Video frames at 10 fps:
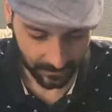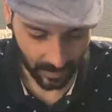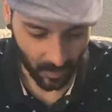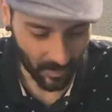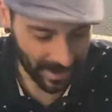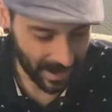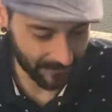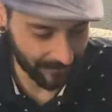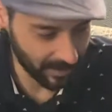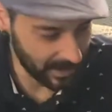
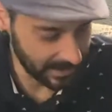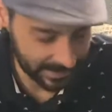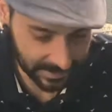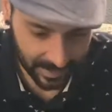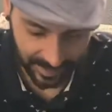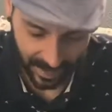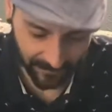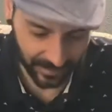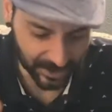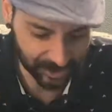whatever this
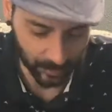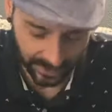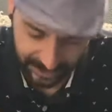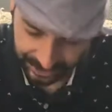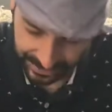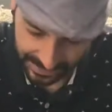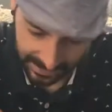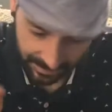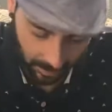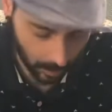heavy situation is that's
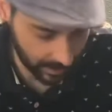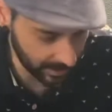been holding